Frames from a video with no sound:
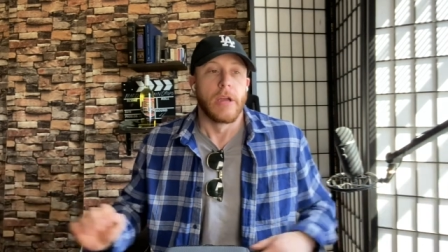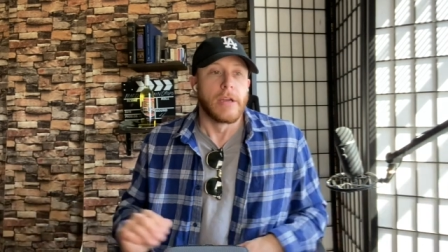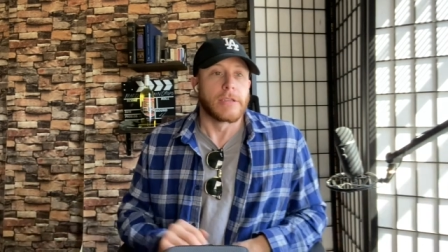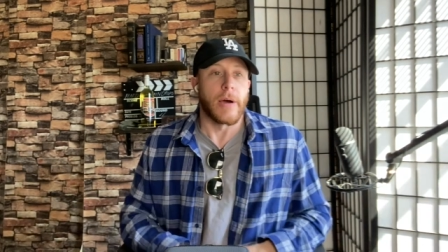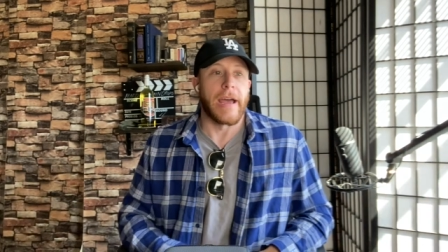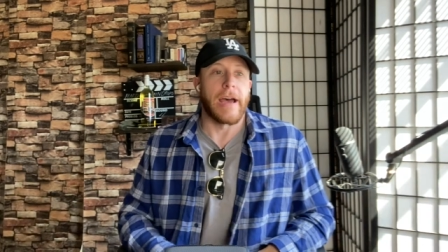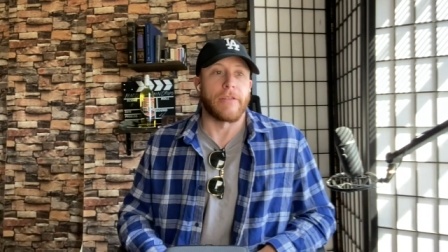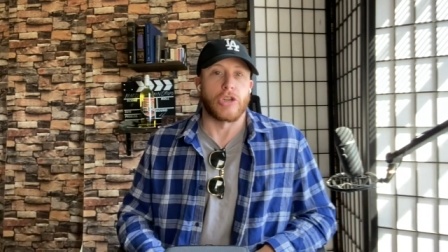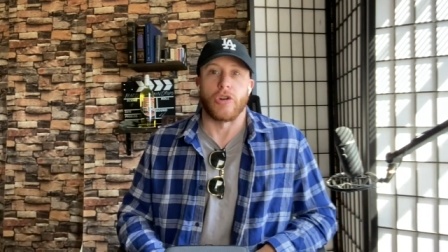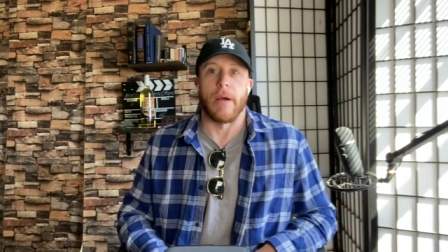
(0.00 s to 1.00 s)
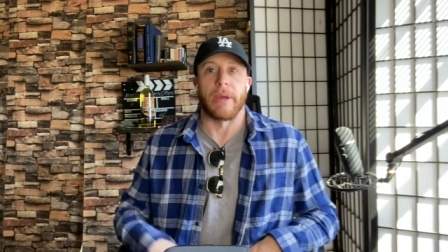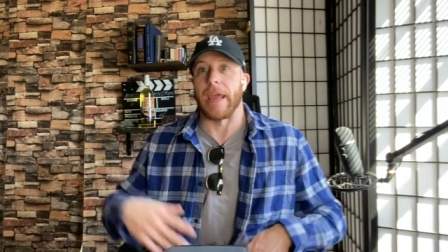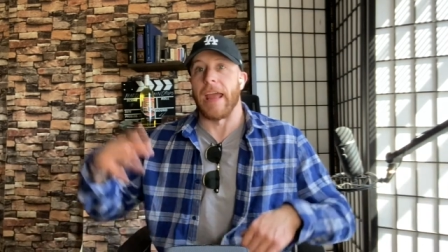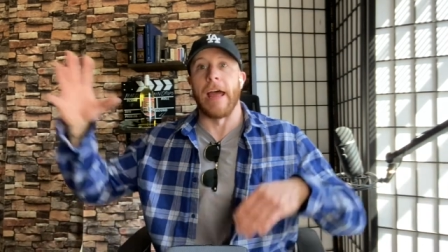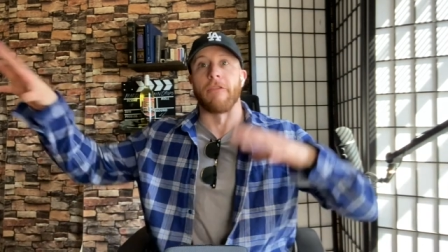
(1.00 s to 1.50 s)
So I have a trauma
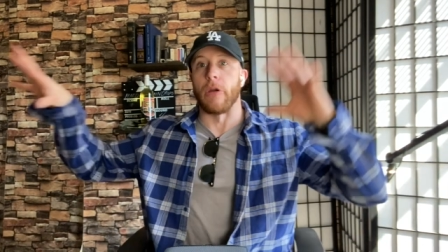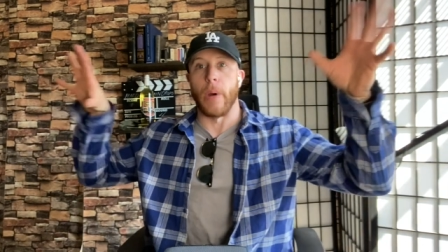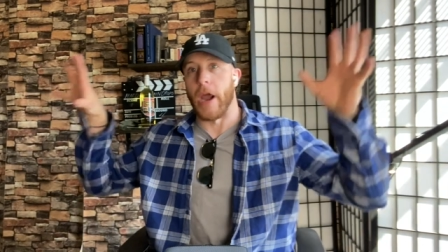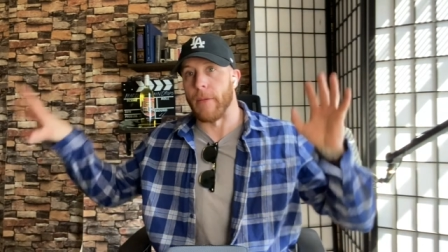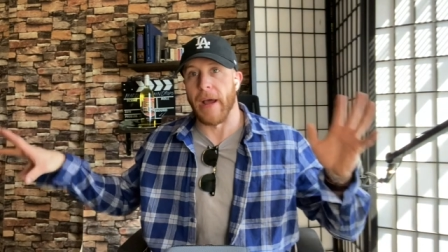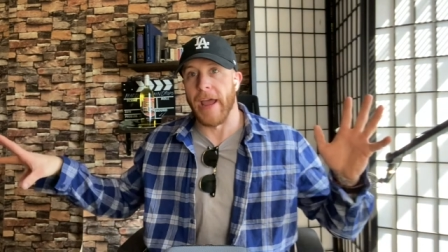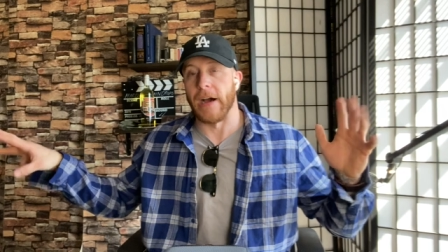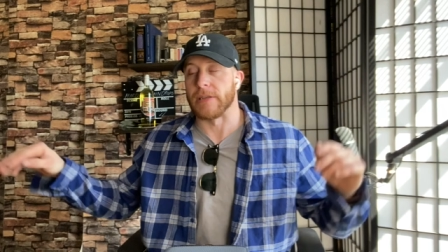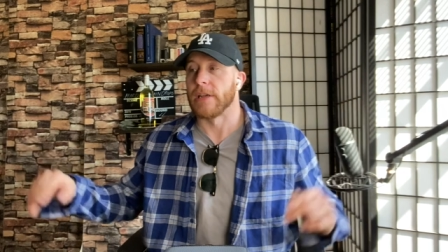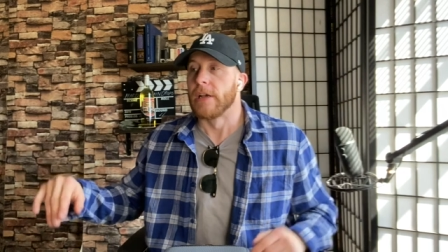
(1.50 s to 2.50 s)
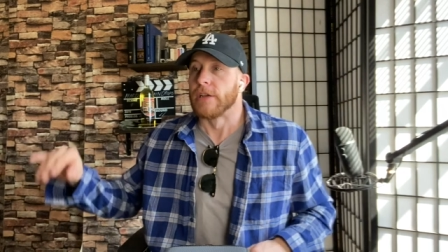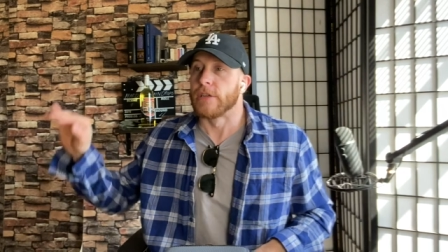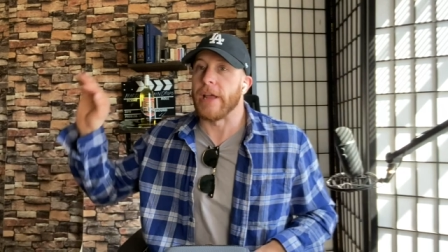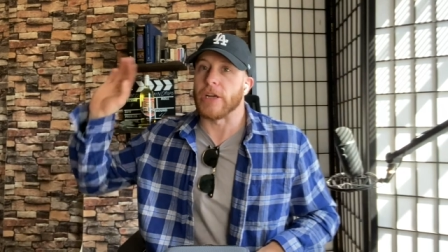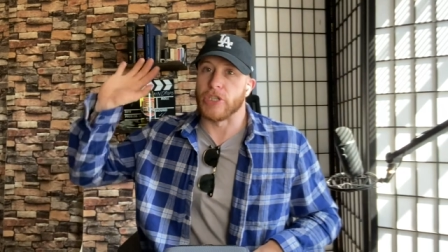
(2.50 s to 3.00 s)
kit everywhere in my house. So
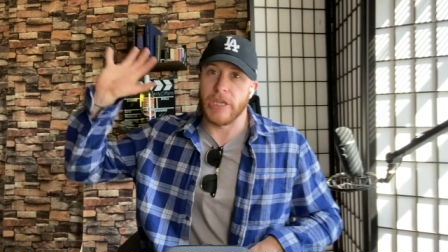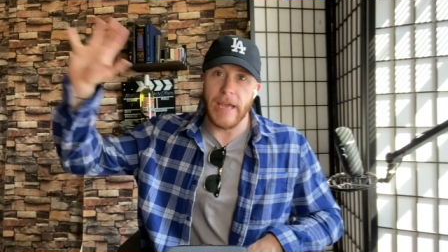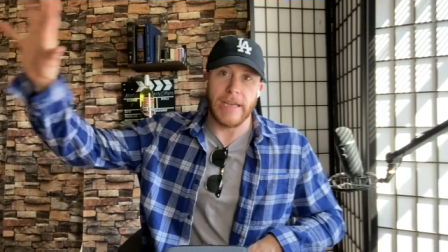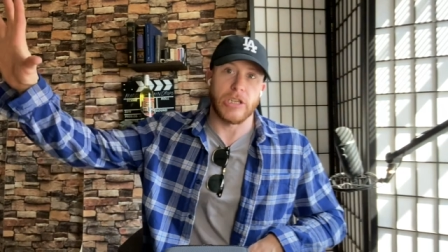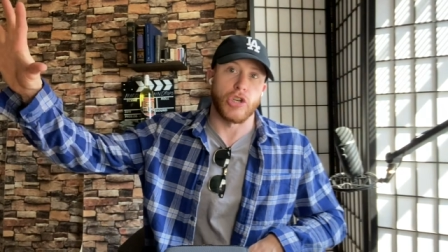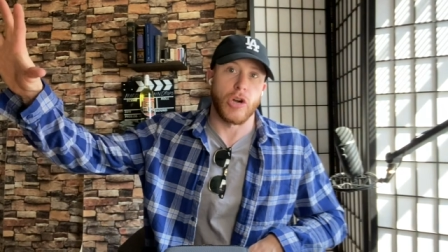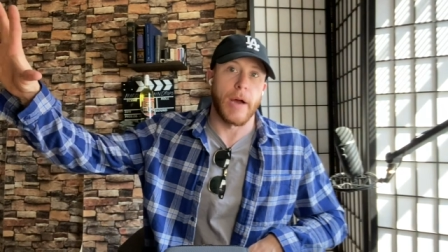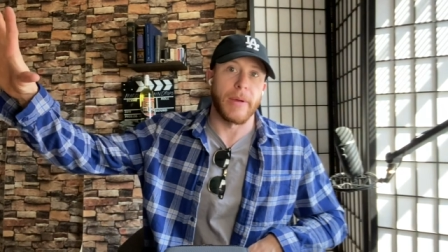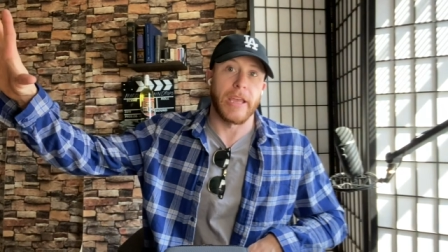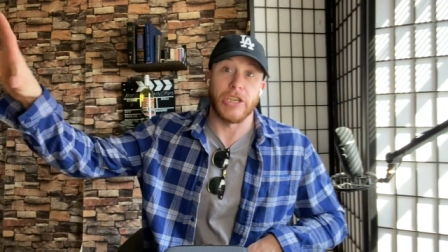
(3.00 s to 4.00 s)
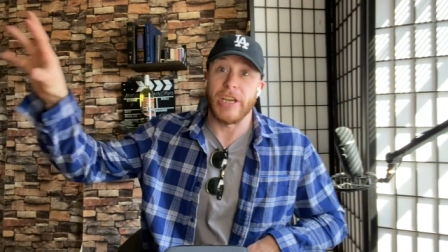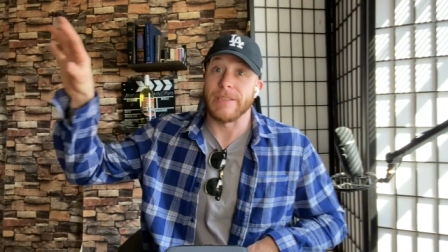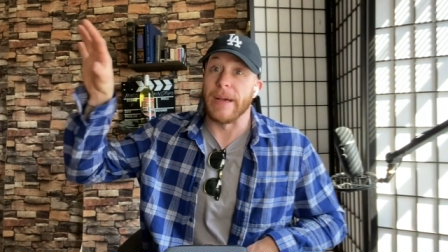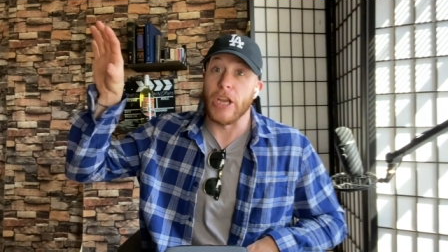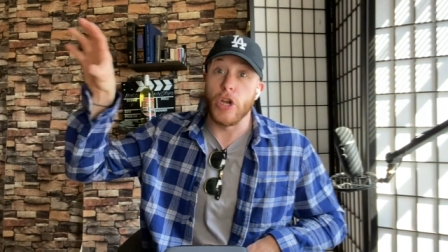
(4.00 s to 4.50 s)
now she has a trauma kit. She has
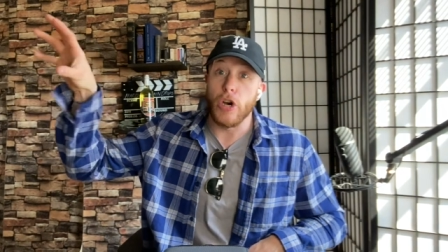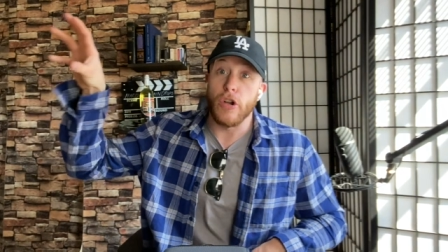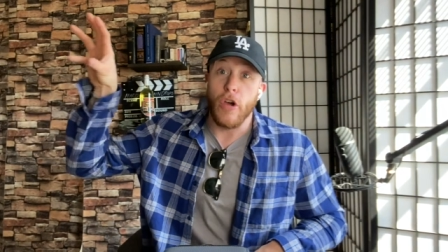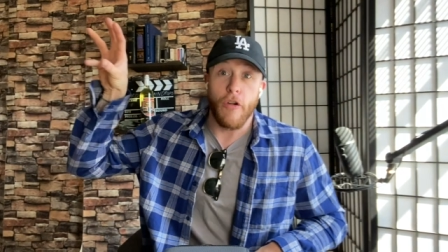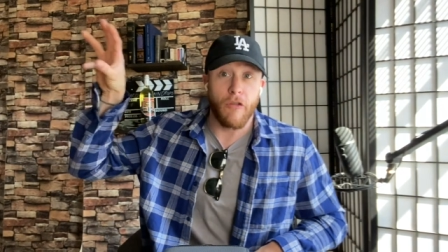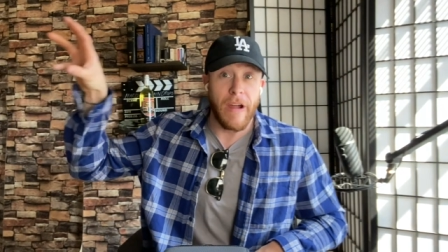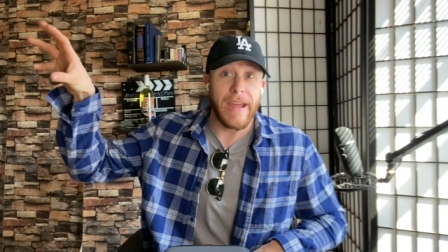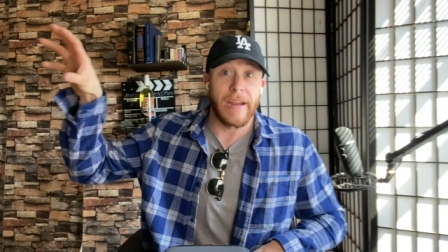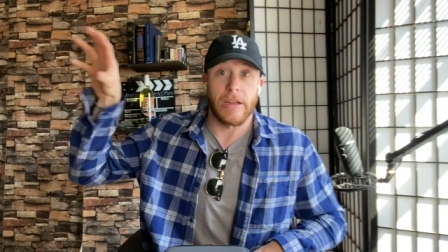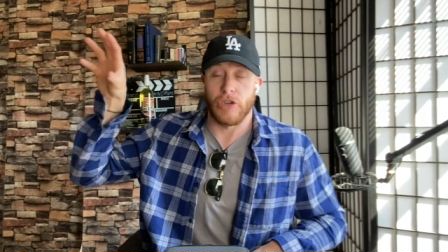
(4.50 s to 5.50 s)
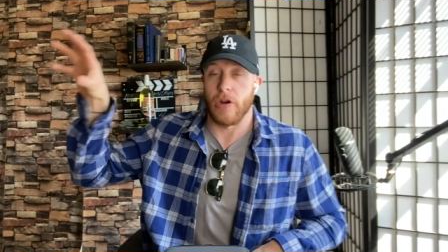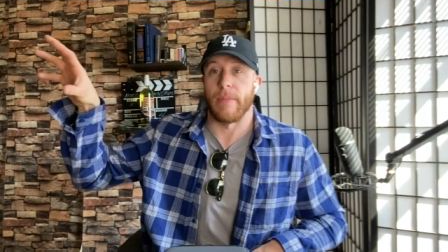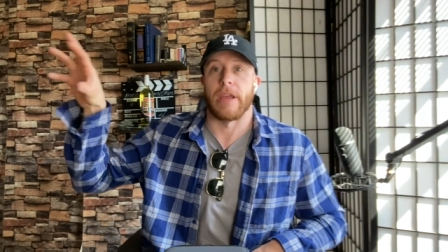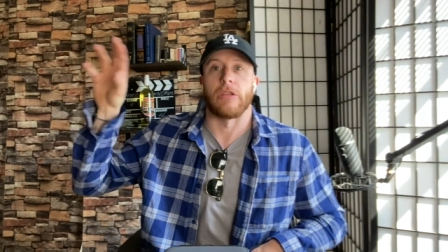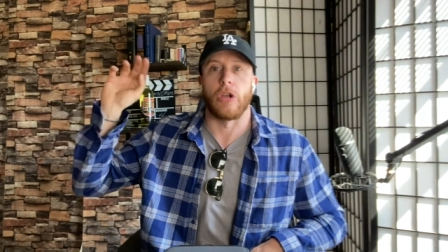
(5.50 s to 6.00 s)
my good red
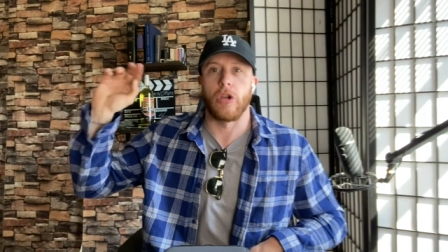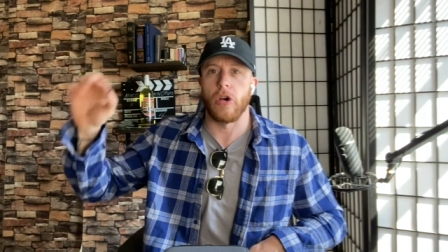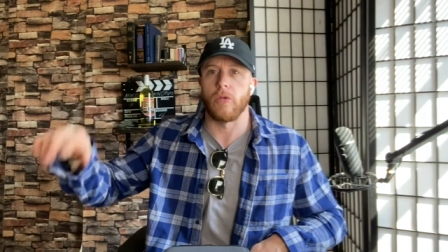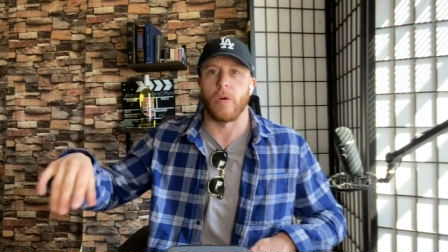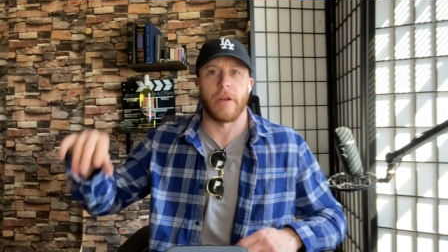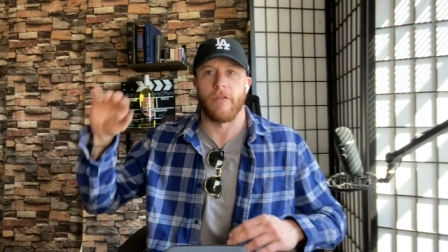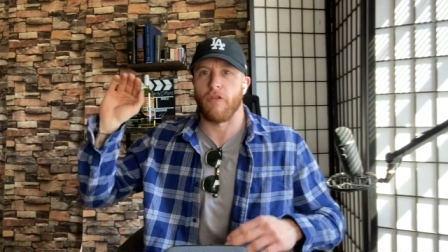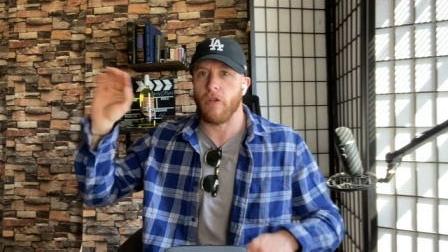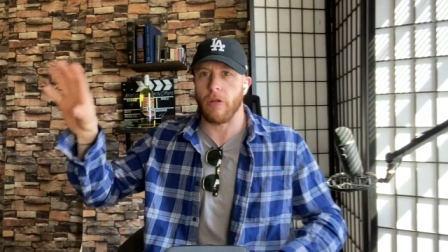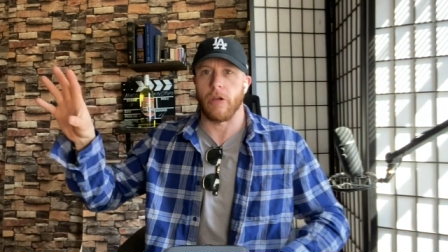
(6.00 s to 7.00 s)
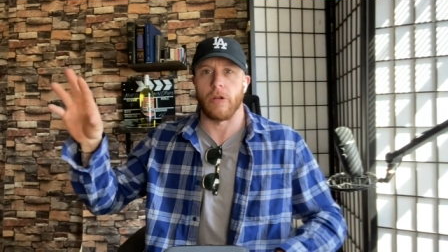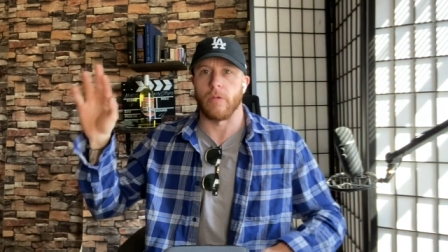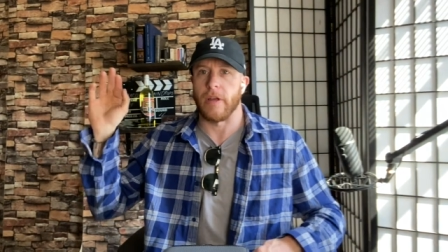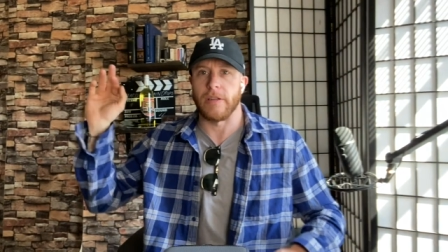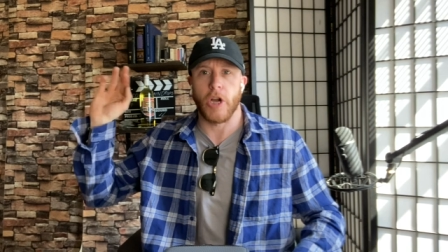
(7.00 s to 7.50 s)
trauma kit, the good one, the really good
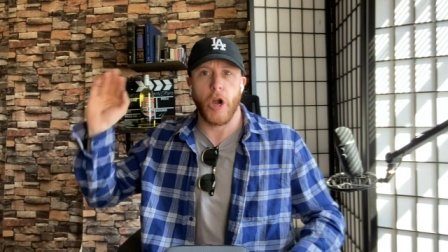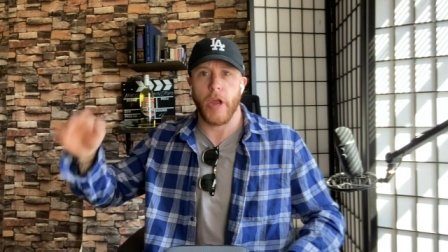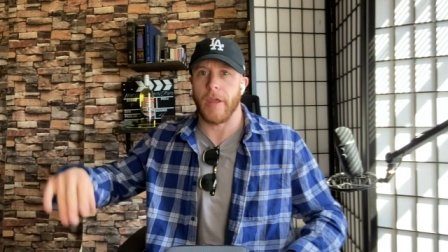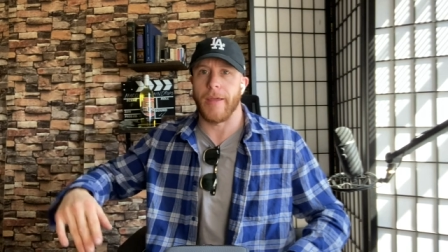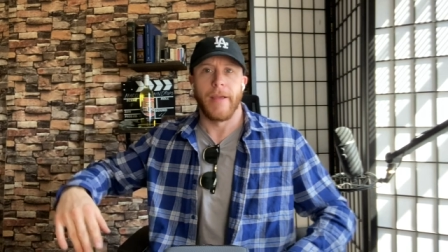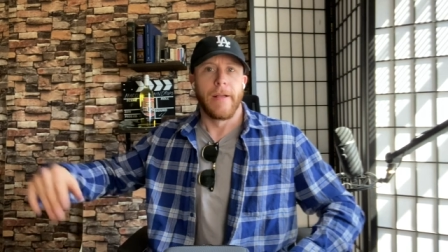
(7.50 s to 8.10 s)
one, like tourniquet,